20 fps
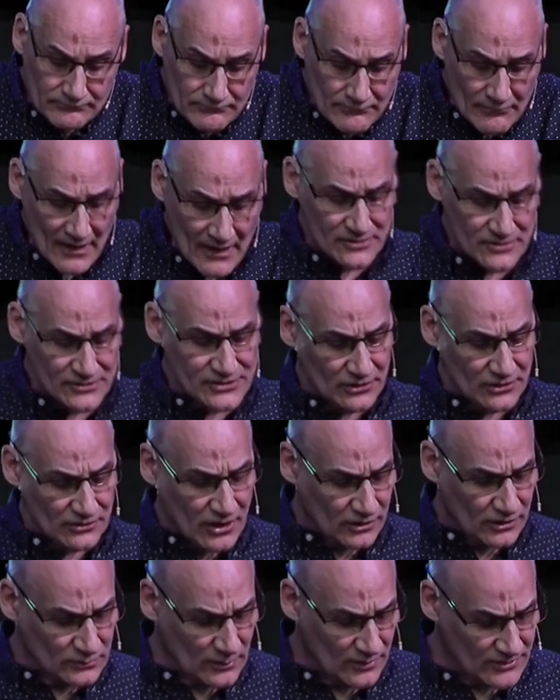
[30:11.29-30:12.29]
And so
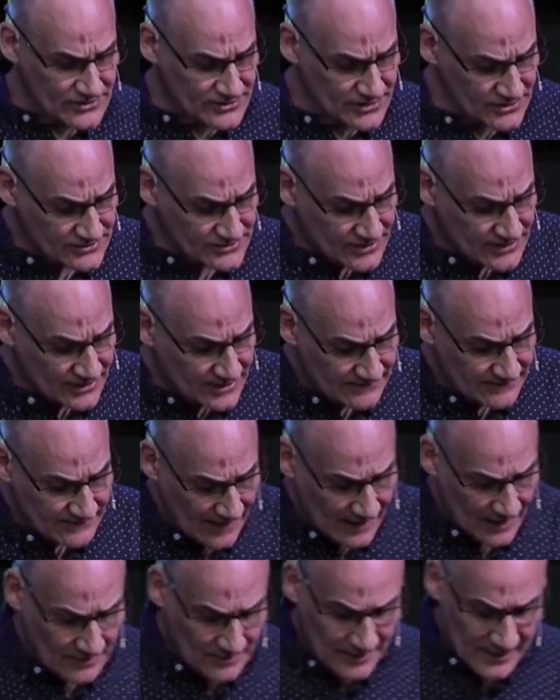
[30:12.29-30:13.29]
God wants us to
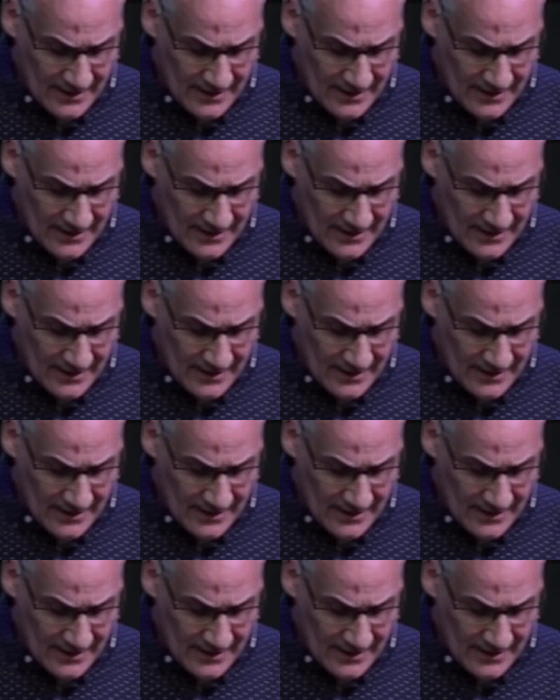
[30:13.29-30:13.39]
develop